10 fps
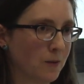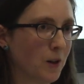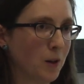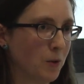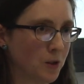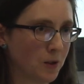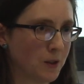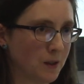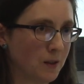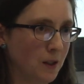very much
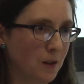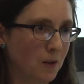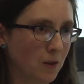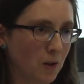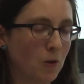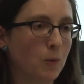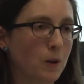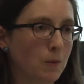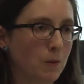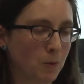just to see could we